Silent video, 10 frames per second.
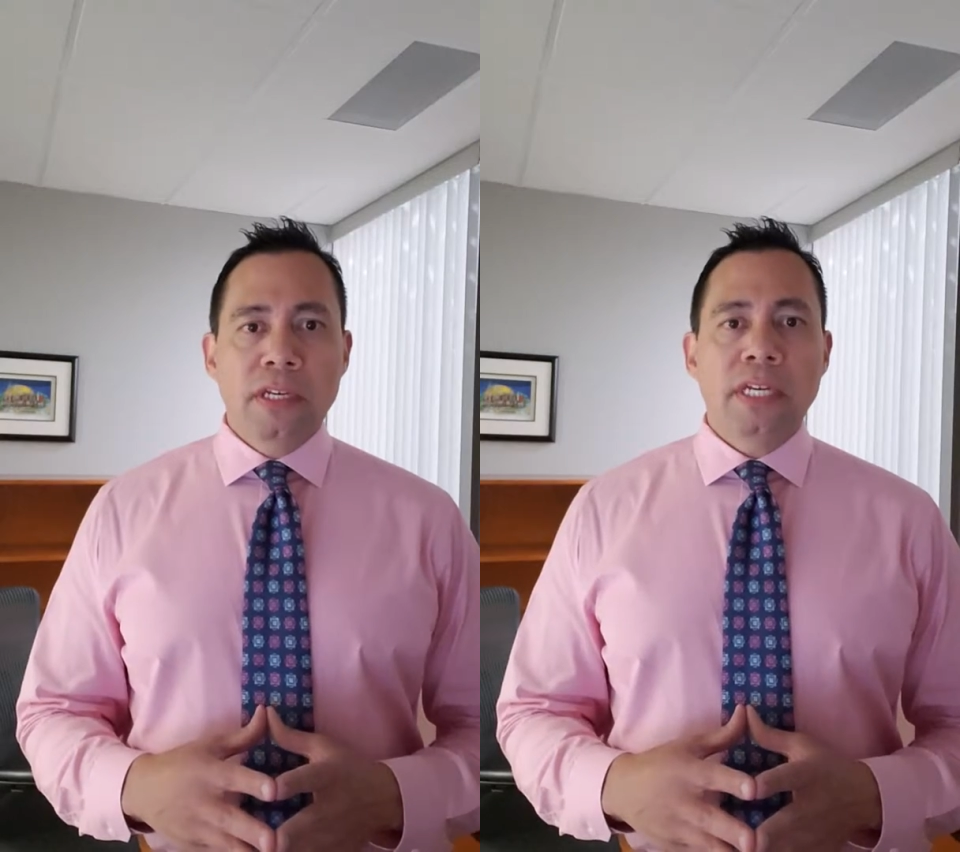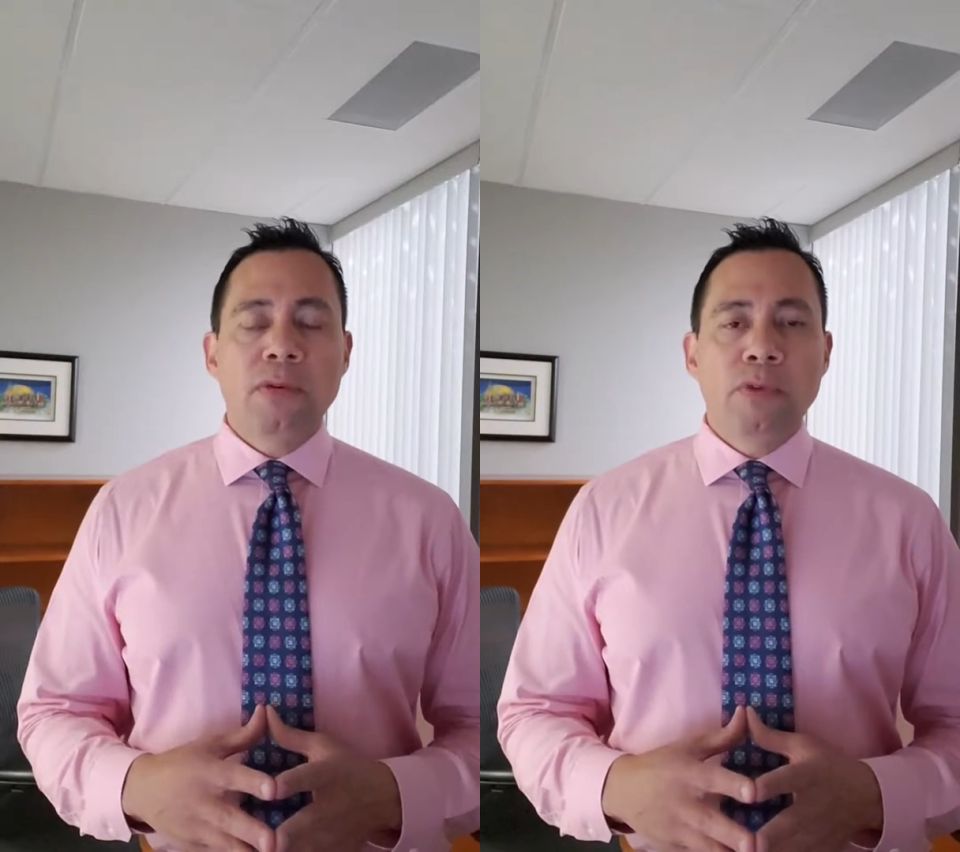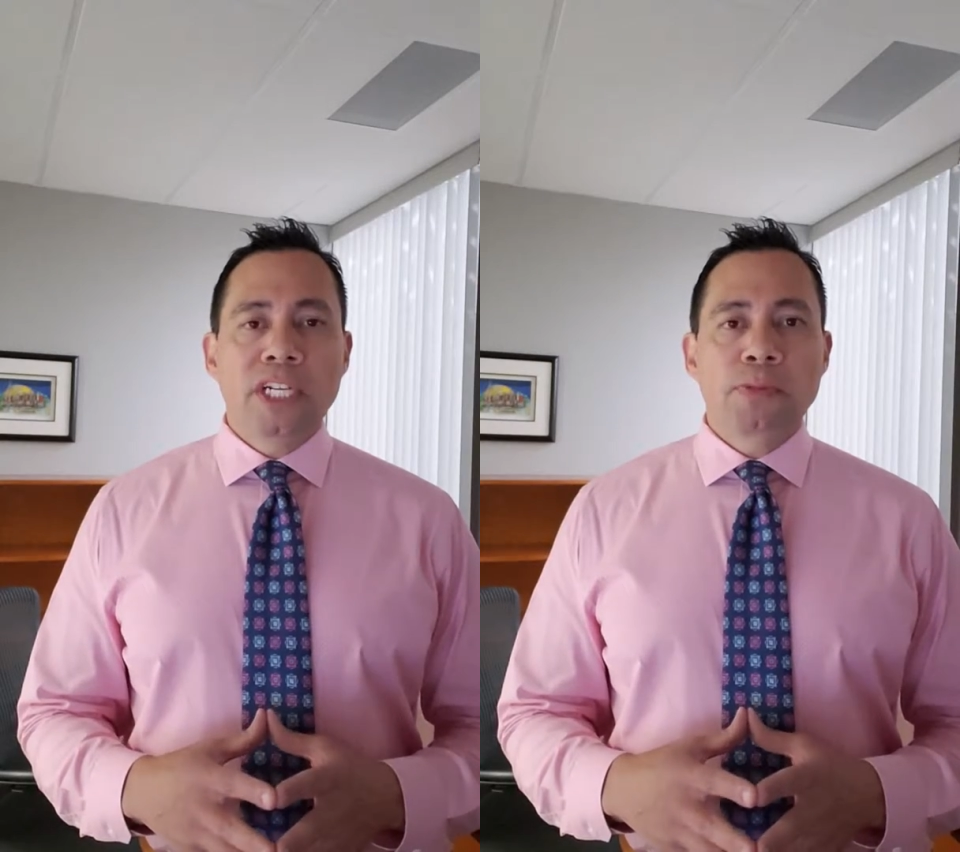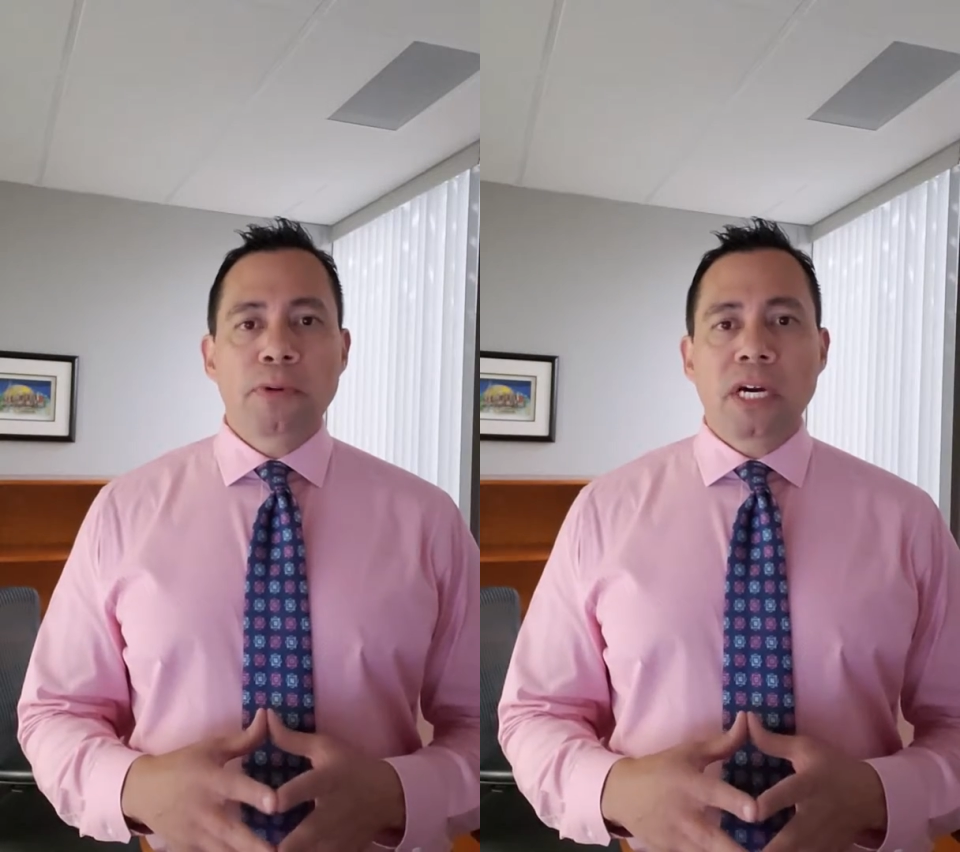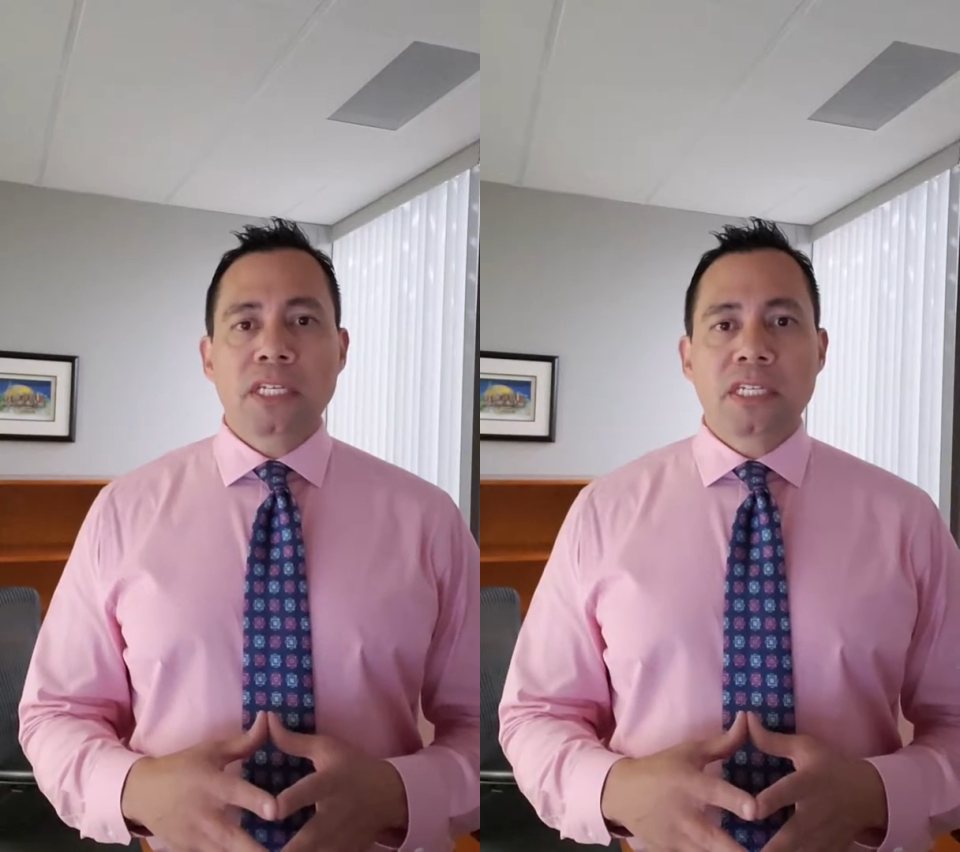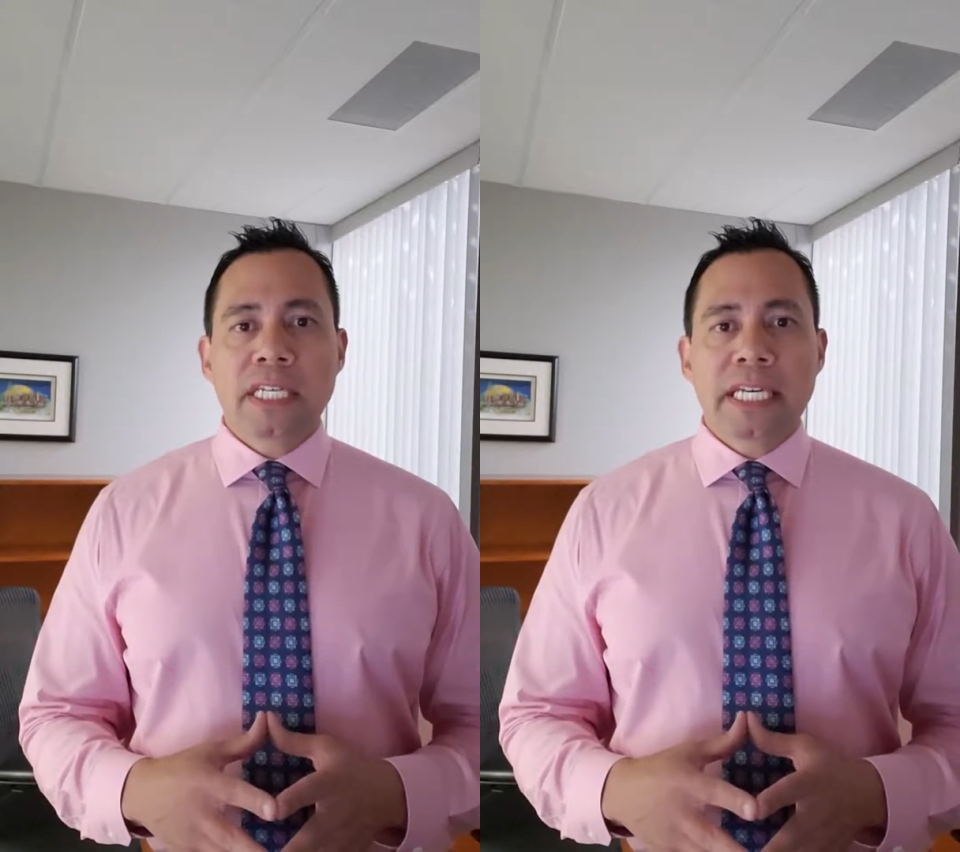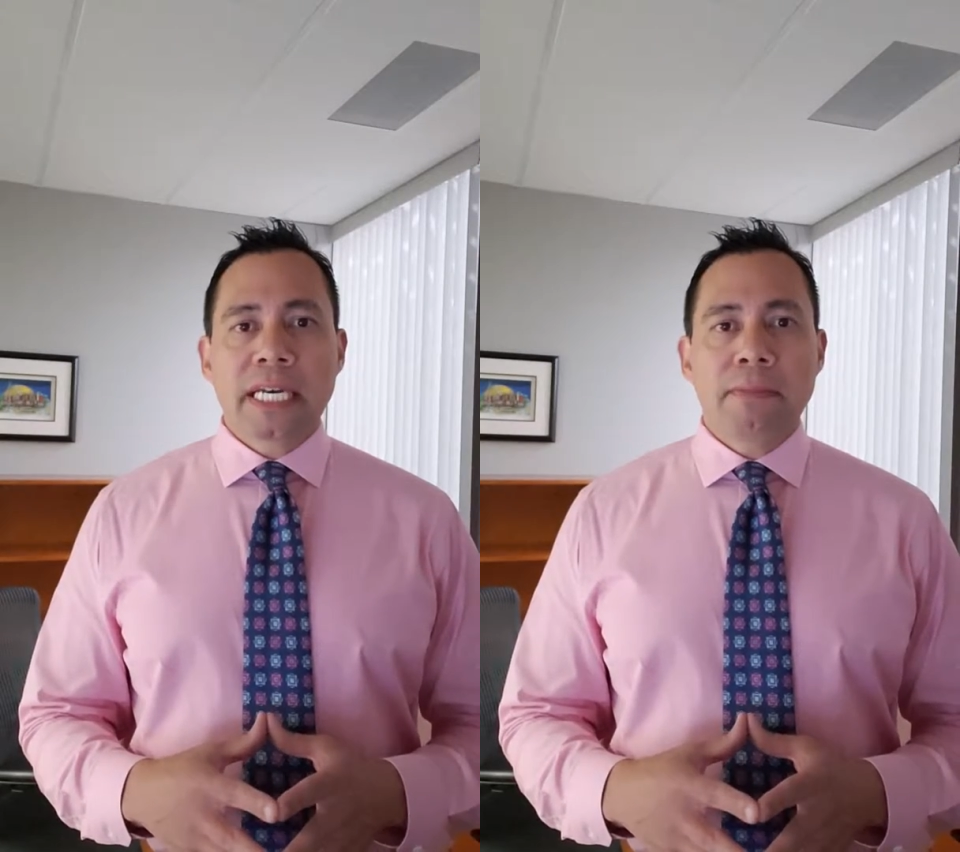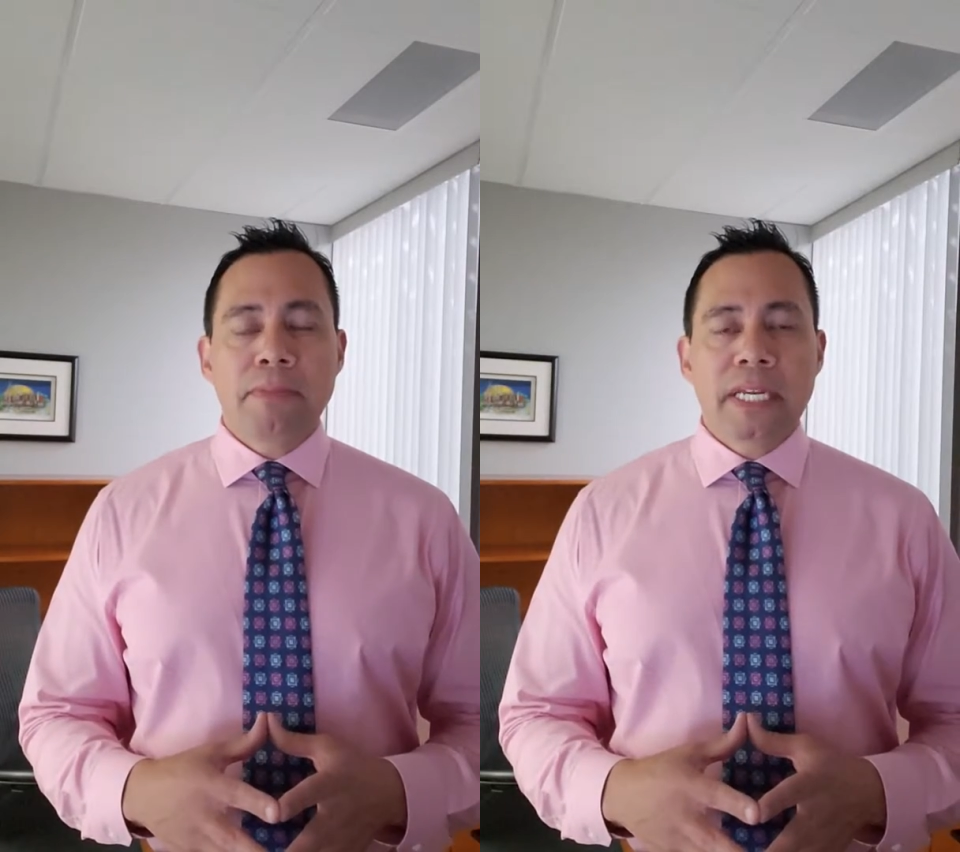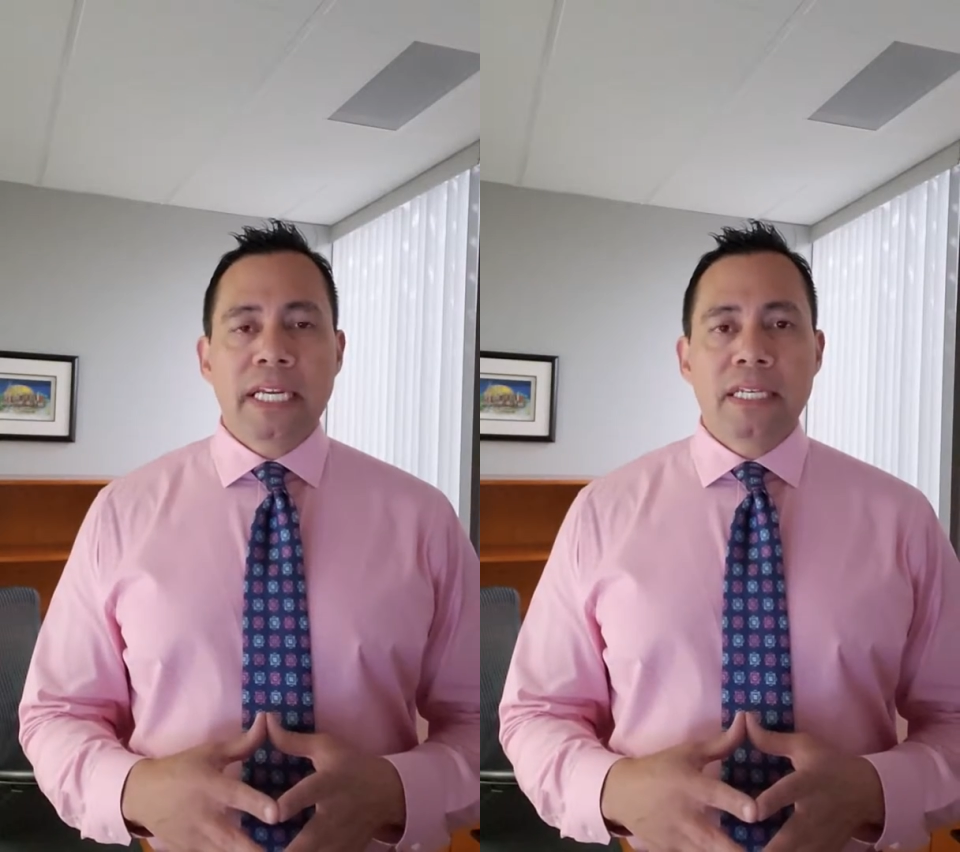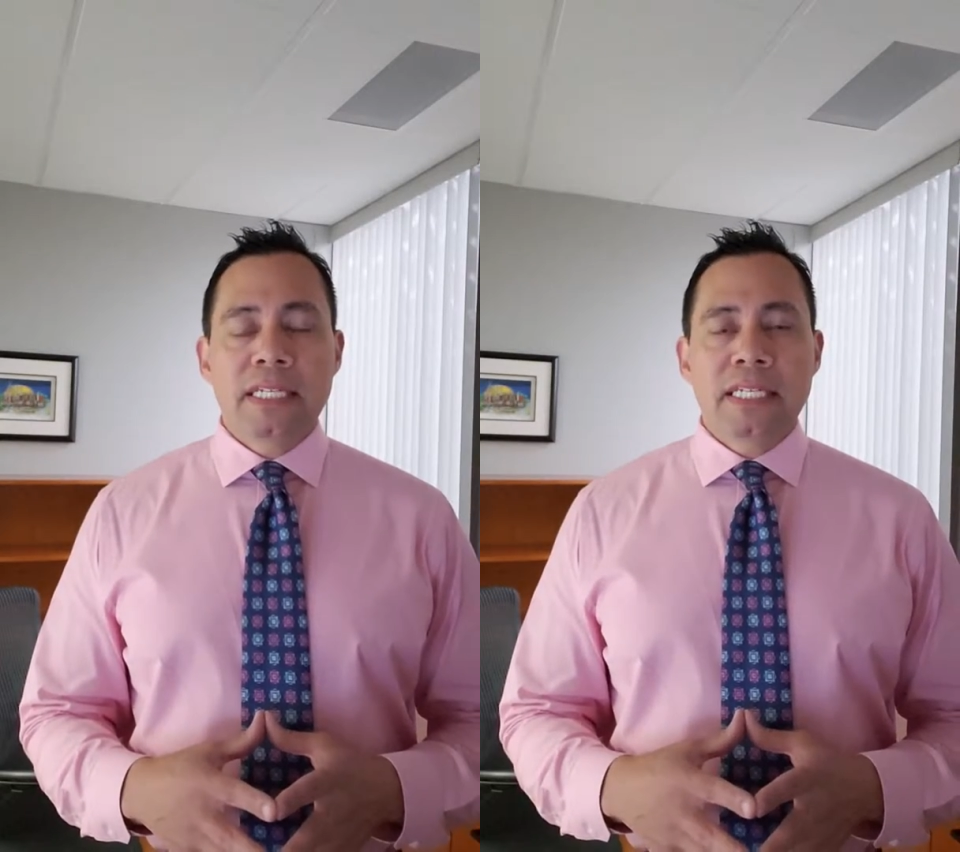in which processing
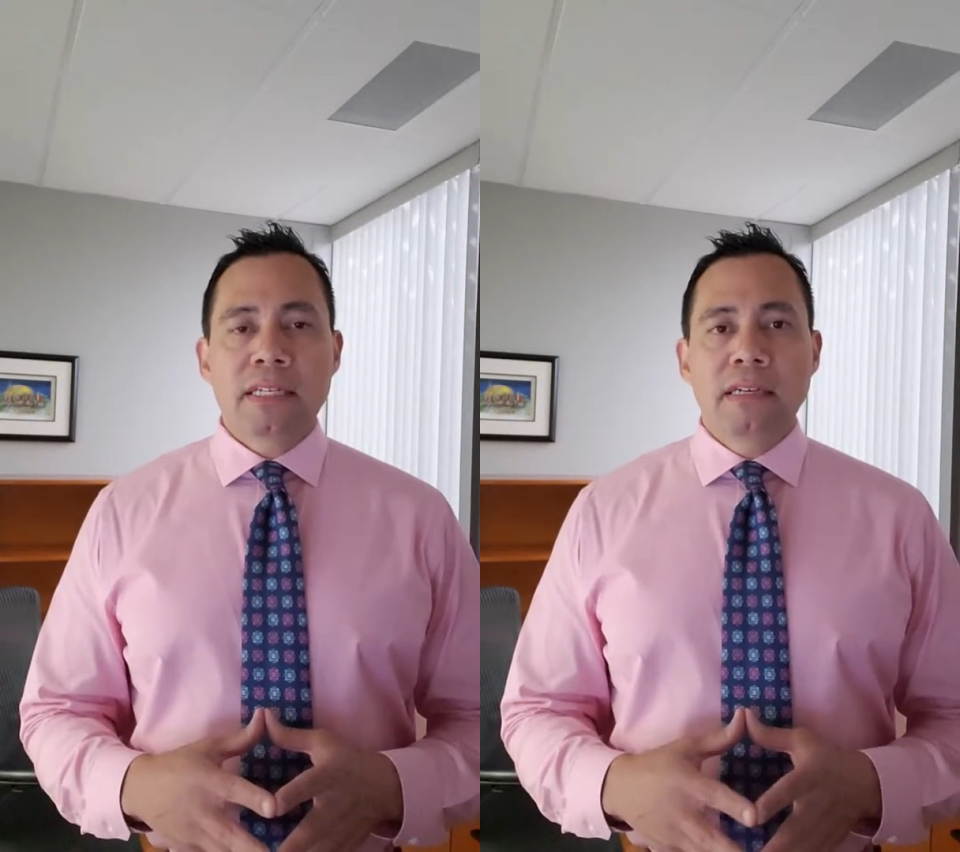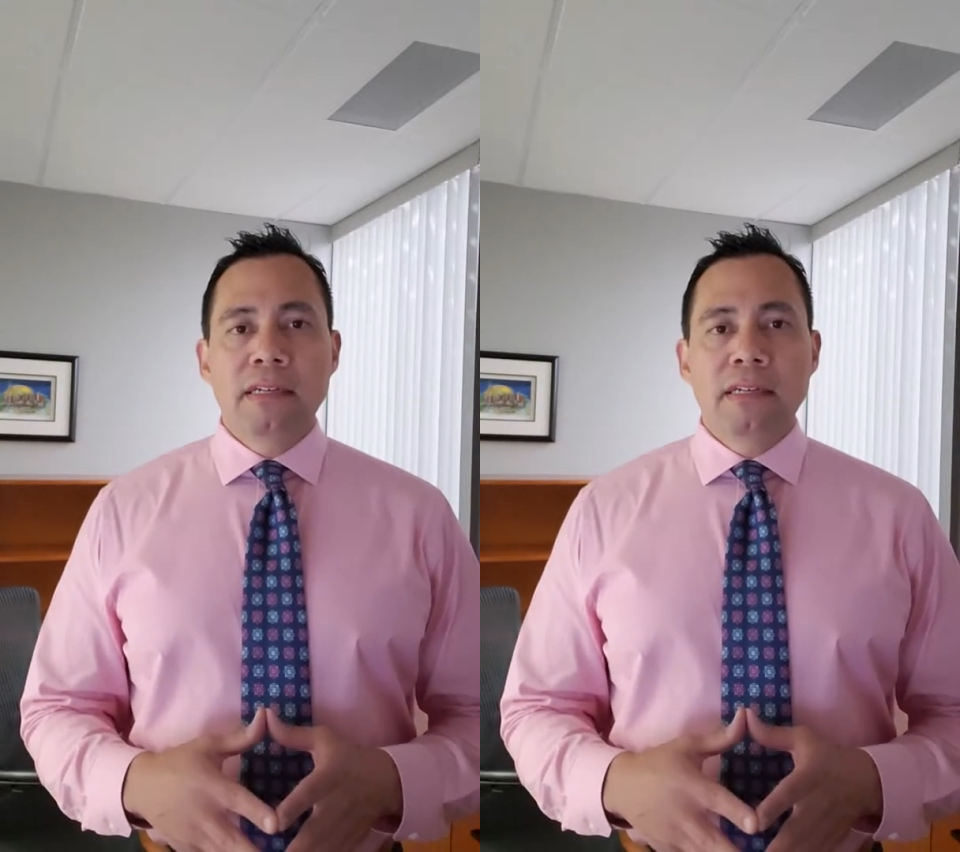companies